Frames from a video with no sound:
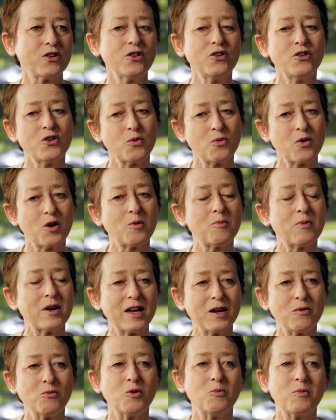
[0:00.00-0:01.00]
your
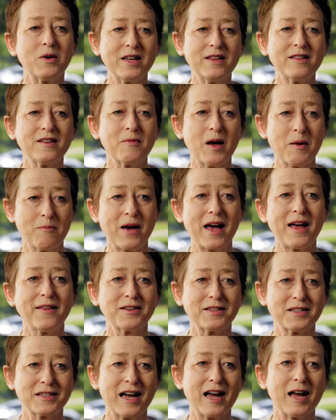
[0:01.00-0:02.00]
well-being will be about
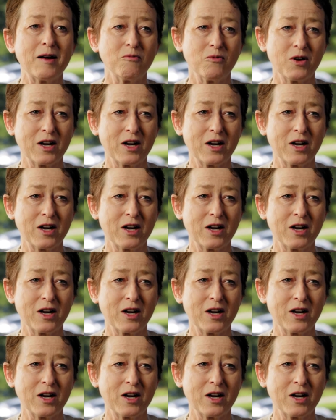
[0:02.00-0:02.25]
the same